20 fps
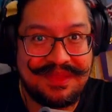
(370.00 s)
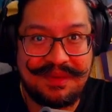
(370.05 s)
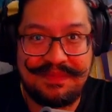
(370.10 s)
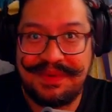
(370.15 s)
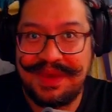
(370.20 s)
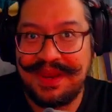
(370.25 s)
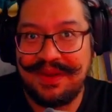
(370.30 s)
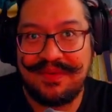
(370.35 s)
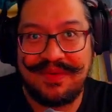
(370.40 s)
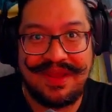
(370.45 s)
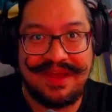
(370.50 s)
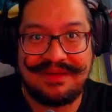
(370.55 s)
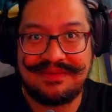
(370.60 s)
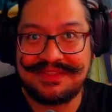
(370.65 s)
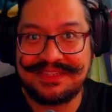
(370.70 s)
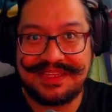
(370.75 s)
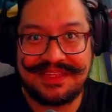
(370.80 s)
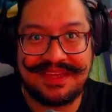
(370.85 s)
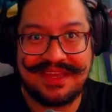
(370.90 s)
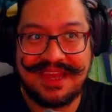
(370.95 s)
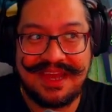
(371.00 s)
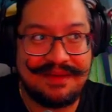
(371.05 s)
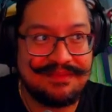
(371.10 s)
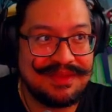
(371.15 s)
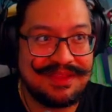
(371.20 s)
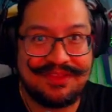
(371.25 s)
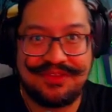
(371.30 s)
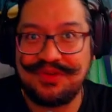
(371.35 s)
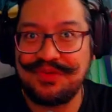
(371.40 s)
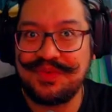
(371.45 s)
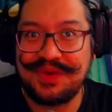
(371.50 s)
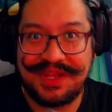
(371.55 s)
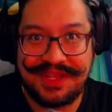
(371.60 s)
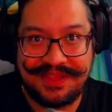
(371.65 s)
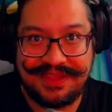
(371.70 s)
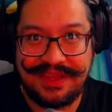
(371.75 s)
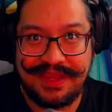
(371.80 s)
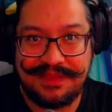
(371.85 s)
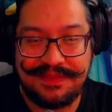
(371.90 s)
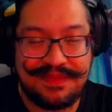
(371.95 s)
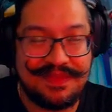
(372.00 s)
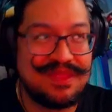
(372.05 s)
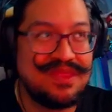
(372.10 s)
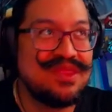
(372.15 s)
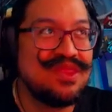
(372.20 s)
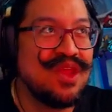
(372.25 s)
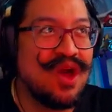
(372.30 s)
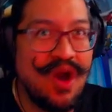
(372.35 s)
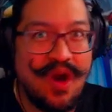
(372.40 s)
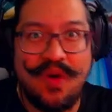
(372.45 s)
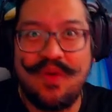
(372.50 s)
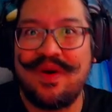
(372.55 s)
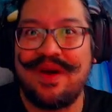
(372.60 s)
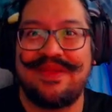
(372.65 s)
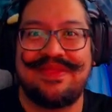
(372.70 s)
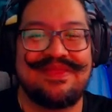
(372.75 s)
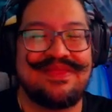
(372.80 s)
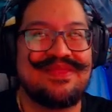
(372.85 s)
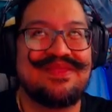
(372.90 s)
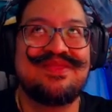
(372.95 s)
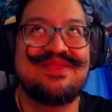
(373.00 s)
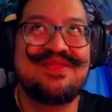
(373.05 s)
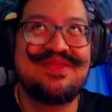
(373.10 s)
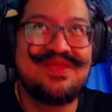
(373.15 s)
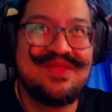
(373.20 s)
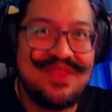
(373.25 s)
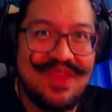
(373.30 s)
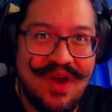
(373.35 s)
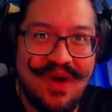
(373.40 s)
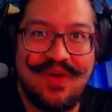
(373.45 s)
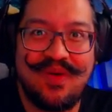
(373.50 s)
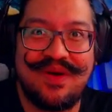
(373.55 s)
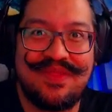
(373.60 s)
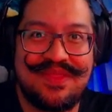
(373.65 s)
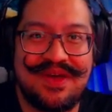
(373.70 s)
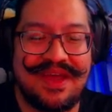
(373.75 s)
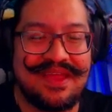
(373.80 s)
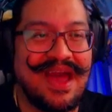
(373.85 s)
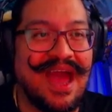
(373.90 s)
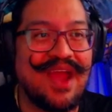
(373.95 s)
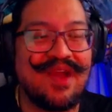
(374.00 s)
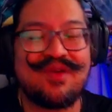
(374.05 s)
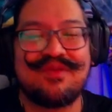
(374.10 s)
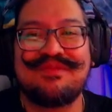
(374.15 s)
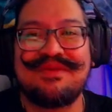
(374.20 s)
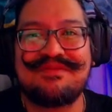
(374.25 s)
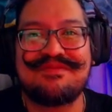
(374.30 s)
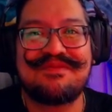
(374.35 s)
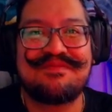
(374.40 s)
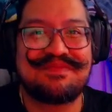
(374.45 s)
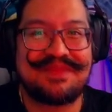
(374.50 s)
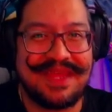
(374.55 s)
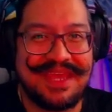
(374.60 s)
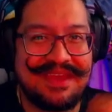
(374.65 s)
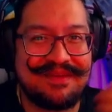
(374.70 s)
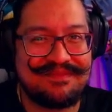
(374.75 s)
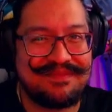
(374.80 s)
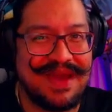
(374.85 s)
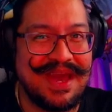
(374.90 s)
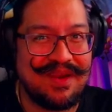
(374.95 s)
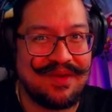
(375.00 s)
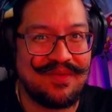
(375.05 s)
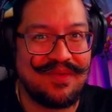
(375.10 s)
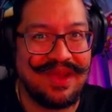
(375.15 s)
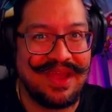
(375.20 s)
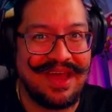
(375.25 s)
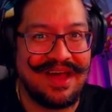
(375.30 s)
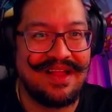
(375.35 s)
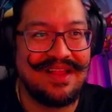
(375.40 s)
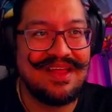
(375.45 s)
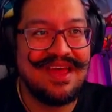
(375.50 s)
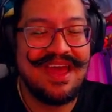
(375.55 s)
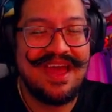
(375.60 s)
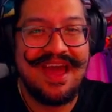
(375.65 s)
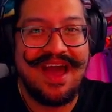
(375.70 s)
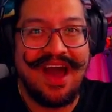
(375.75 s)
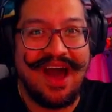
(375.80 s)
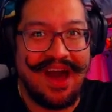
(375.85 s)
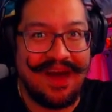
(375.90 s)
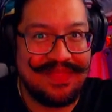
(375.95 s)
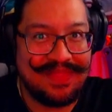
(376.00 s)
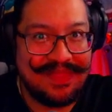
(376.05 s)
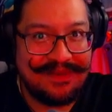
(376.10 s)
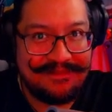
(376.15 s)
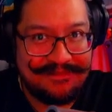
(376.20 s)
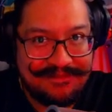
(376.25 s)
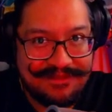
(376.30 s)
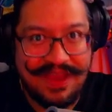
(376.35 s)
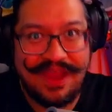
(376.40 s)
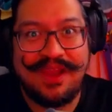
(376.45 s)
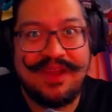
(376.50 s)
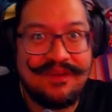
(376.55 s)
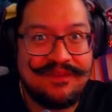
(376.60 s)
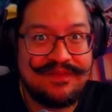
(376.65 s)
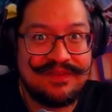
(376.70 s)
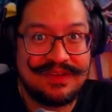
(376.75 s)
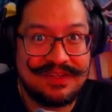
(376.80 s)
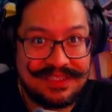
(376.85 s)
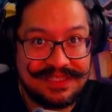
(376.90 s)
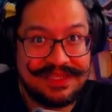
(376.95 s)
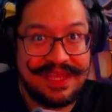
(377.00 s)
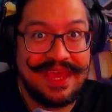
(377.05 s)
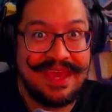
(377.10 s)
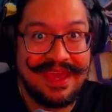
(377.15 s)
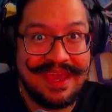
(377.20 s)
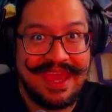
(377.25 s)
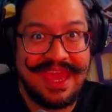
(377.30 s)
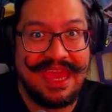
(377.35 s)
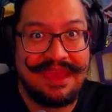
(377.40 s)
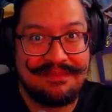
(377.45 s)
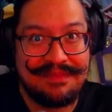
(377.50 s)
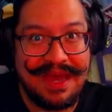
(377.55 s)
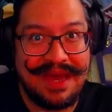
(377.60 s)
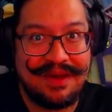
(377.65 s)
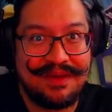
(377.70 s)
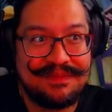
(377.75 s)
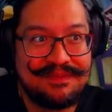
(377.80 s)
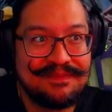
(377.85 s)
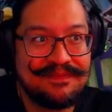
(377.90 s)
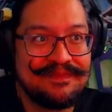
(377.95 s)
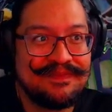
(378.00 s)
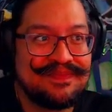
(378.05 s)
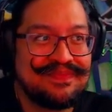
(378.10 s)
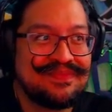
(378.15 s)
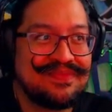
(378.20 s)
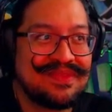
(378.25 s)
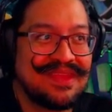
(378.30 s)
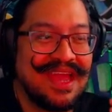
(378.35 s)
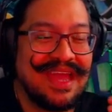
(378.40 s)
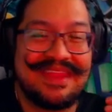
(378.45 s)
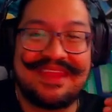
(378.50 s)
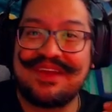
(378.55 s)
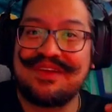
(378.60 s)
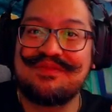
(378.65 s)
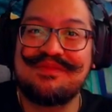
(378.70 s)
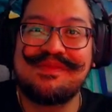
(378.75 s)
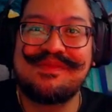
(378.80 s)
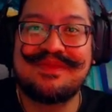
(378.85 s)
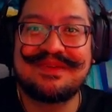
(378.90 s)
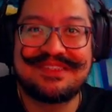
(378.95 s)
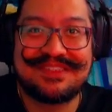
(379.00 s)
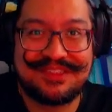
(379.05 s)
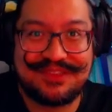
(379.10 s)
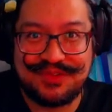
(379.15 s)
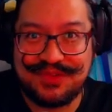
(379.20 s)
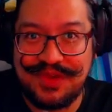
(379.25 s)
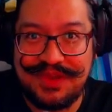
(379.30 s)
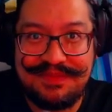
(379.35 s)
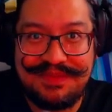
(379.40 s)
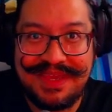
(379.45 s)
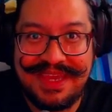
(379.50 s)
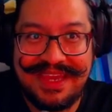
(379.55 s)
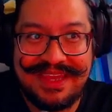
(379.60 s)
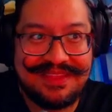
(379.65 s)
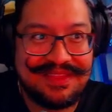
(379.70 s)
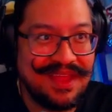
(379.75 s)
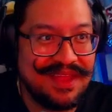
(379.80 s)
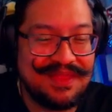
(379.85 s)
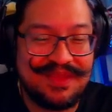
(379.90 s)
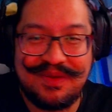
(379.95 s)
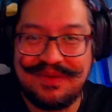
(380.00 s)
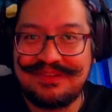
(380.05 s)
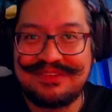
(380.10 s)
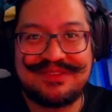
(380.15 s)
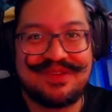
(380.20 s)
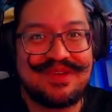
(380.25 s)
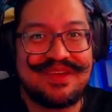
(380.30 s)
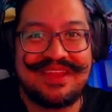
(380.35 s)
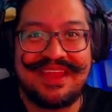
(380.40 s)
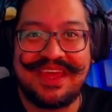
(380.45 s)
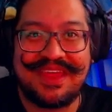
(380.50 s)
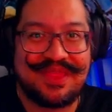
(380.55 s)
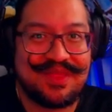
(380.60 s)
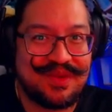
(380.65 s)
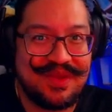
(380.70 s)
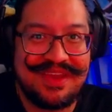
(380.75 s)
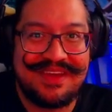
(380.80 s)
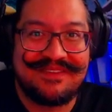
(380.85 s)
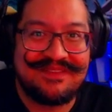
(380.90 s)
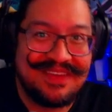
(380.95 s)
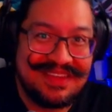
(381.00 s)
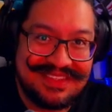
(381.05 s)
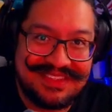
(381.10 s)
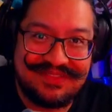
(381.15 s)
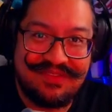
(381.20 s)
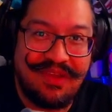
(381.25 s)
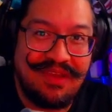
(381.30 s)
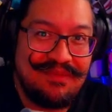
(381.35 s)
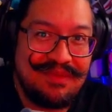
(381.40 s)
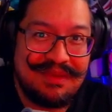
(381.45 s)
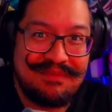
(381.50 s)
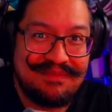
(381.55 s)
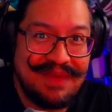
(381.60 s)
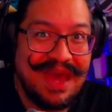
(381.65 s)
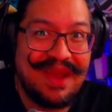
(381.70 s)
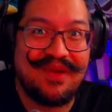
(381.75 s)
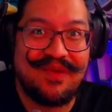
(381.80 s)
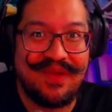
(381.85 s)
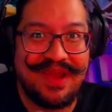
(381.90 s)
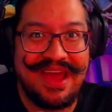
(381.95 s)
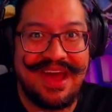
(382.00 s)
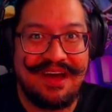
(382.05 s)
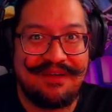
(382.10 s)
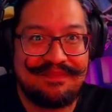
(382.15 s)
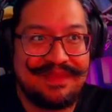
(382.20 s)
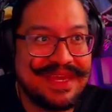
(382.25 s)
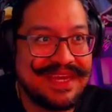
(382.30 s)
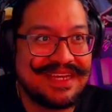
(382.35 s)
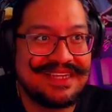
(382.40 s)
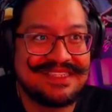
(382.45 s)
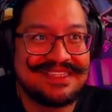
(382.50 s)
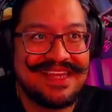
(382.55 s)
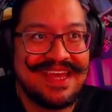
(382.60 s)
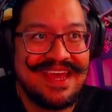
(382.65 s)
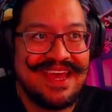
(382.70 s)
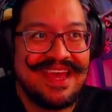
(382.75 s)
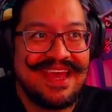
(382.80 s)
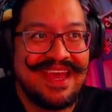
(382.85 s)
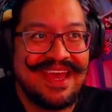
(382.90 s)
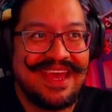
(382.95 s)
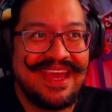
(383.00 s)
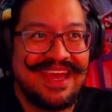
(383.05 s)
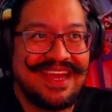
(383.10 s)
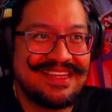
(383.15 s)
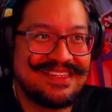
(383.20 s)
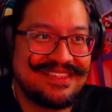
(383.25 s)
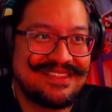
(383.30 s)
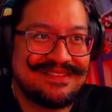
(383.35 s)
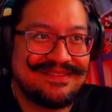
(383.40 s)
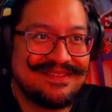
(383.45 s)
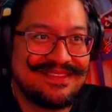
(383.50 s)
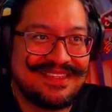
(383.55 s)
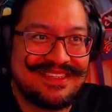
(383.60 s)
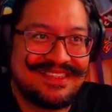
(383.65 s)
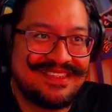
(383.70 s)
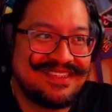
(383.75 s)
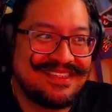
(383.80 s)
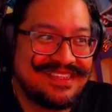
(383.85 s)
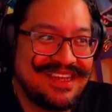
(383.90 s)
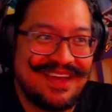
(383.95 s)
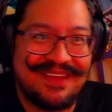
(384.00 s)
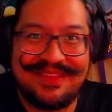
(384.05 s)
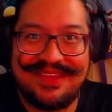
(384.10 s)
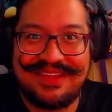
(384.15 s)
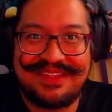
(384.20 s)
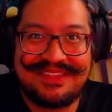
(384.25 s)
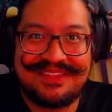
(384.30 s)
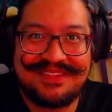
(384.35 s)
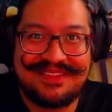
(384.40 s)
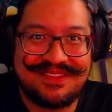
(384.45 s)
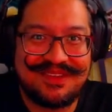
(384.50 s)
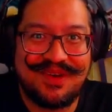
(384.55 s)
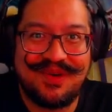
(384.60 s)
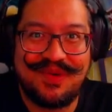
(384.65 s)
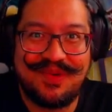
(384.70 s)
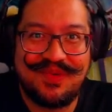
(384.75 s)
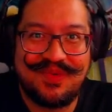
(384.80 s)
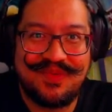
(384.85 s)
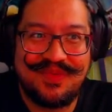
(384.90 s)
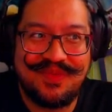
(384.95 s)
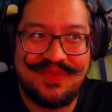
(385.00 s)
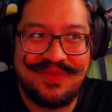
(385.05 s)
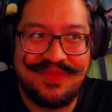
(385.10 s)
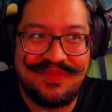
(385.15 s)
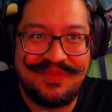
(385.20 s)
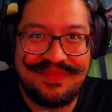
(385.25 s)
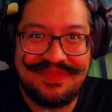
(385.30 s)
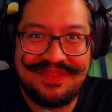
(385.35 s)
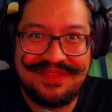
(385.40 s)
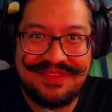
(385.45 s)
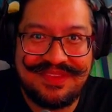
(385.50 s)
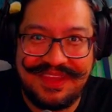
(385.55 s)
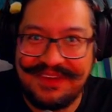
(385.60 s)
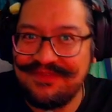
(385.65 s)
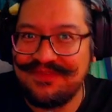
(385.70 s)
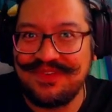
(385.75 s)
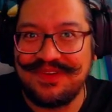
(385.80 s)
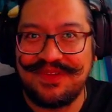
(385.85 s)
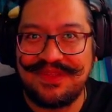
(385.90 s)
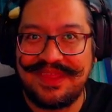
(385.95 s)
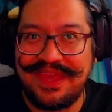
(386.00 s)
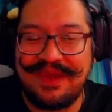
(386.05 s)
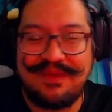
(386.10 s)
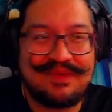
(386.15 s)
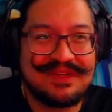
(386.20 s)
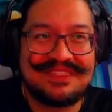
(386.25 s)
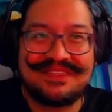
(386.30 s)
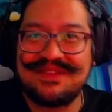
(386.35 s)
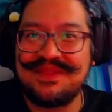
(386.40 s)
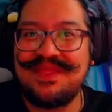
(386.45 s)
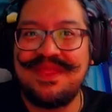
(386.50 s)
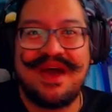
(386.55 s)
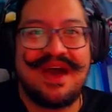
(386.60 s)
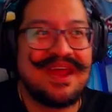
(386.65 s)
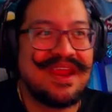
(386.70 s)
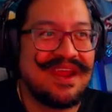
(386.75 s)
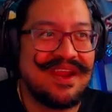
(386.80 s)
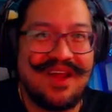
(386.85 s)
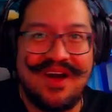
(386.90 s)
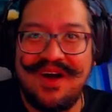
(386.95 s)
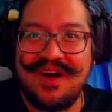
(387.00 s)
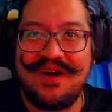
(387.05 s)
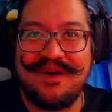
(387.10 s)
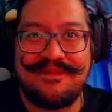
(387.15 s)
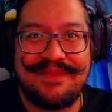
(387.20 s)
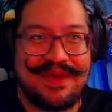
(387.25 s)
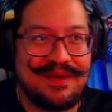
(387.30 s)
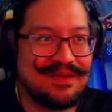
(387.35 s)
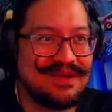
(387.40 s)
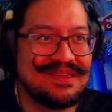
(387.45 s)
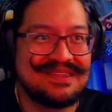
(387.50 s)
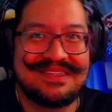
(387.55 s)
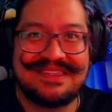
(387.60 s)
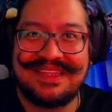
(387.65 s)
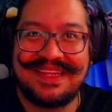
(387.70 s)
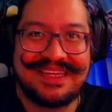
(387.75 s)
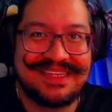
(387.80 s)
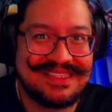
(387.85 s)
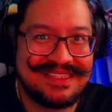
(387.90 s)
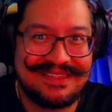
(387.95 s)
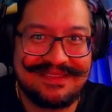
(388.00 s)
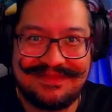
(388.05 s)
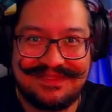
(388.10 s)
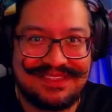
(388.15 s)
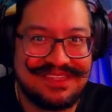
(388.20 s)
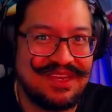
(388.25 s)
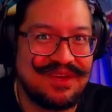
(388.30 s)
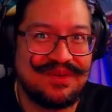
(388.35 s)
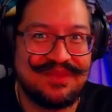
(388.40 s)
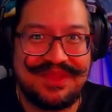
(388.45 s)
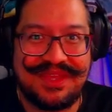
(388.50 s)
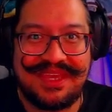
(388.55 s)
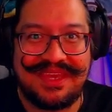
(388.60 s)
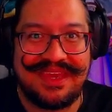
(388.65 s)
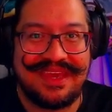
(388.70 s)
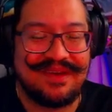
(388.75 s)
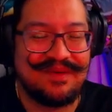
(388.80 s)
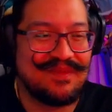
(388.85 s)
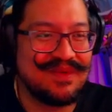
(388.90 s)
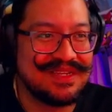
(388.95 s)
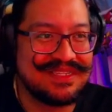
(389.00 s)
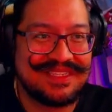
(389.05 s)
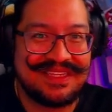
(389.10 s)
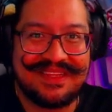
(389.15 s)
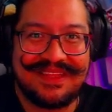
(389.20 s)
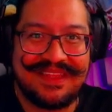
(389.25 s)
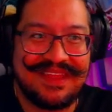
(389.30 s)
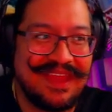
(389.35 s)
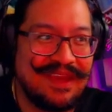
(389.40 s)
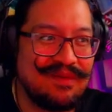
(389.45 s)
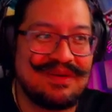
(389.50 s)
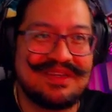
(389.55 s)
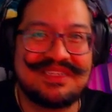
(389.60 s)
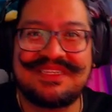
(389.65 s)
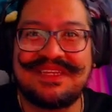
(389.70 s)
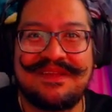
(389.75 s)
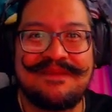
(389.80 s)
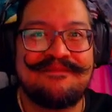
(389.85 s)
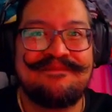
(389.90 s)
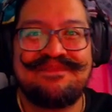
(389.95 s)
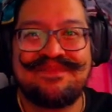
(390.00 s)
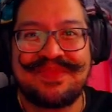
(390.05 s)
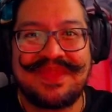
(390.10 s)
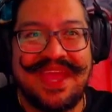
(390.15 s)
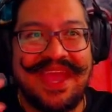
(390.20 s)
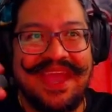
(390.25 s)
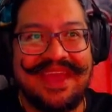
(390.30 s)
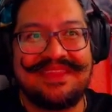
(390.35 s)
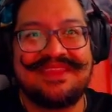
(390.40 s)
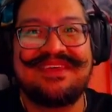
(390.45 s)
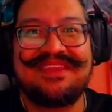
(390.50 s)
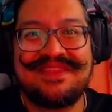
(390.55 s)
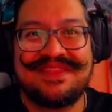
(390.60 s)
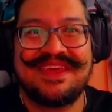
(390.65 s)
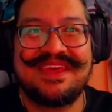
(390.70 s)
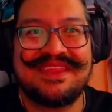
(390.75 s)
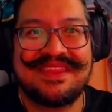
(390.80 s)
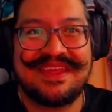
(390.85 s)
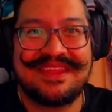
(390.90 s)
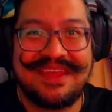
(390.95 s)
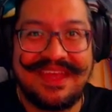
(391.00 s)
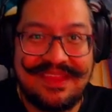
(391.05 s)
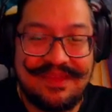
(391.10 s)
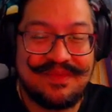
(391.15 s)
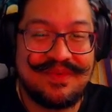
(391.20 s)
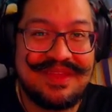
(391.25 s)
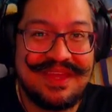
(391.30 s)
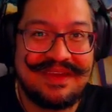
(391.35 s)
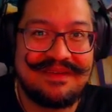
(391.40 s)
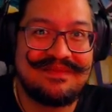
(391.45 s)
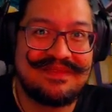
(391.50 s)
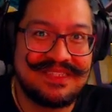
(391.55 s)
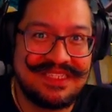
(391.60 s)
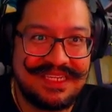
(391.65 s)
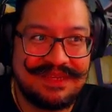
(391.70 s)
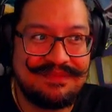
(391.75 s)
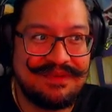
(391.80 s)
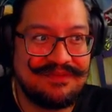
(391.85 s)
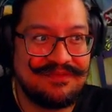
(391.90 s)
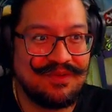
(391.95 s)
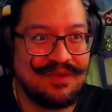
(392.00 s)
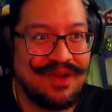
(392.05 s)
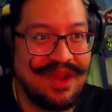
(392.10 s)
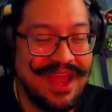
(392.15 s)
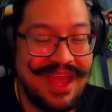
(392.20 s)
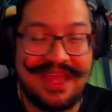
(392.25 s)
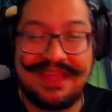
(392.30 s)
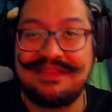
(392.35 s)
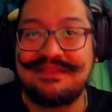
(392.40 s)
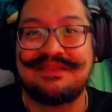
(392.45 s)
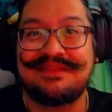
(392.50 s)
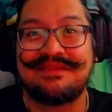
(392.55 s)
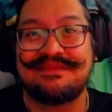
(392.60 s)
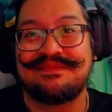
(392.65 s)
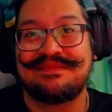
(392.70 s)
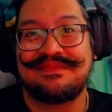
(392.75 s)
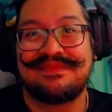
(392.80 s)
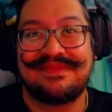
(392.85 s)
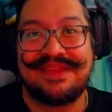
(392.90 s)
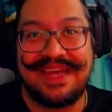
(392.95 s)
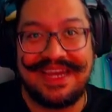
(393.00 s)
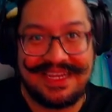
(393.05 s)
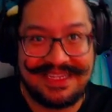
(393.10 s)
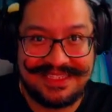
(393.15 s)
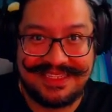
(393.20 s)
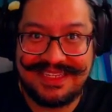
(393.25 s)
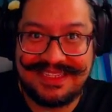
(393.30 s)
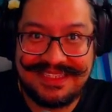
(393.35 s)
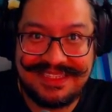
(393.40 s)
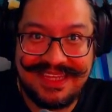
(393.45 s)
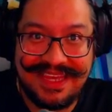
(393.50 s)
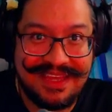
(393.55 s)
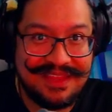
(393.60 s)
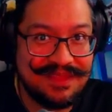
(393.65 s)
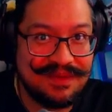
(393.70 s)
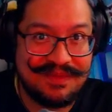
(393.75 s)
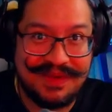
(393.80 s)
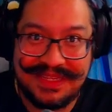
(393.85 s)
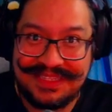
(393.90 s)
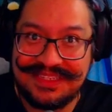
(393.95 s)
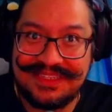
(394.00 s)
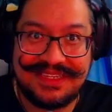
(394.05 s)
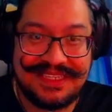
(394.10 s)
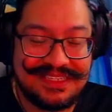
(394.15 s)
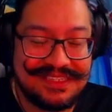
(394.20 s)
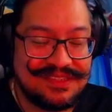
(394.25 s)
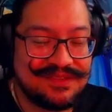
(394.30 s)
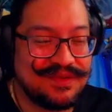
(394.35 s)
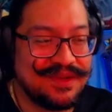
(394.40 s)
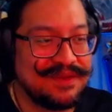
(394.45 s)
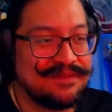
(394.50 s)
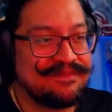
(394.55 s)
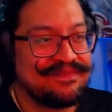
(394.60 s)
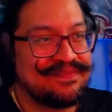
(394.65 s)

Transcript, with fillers: that Battle Royale was going to come and do what it did. No one, no one thought. I remember playing Battle Royale on the very first day it came out and I remember streaming it, and there was only like three of us streaming Battle Royale because it just sounded so different. It was not at all. It wasn't like COD. It wasn't. It wasn't anything that anyone had ever seen before. And as they say, the rest is history.